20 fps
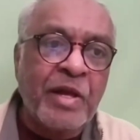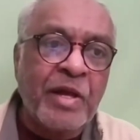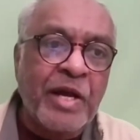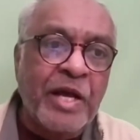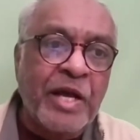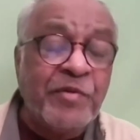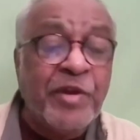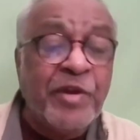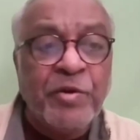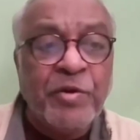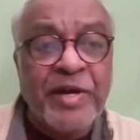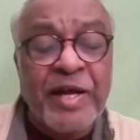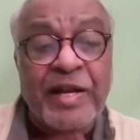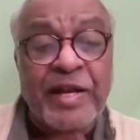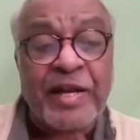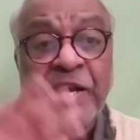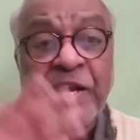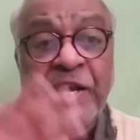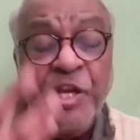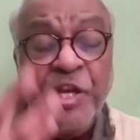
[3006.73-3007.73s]
And when you get
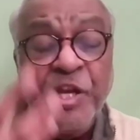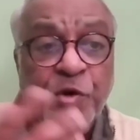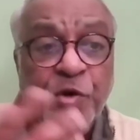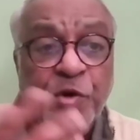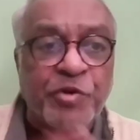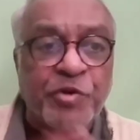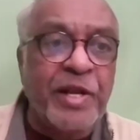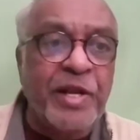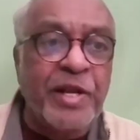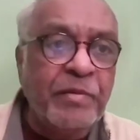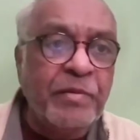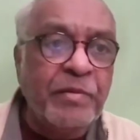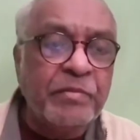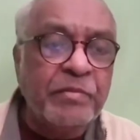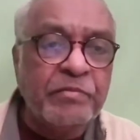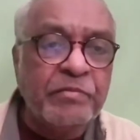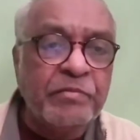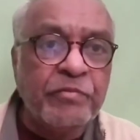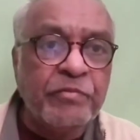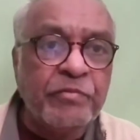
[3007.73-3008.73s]
an intuition,
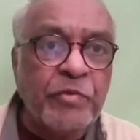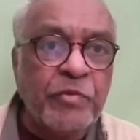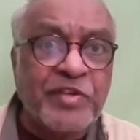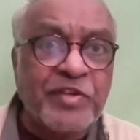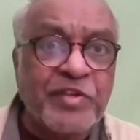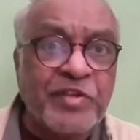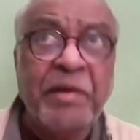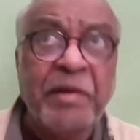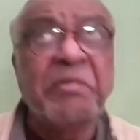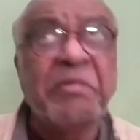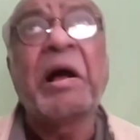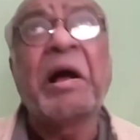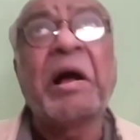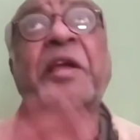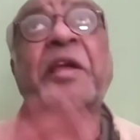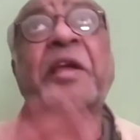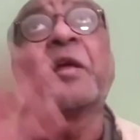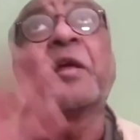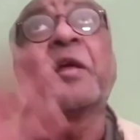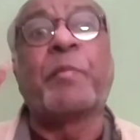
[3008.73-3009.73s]
you say
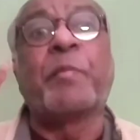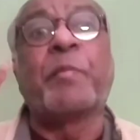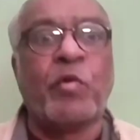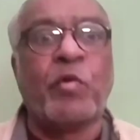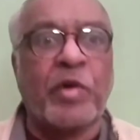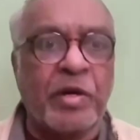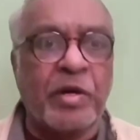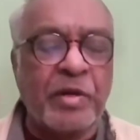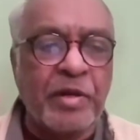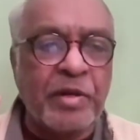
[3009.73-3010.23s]
higher power.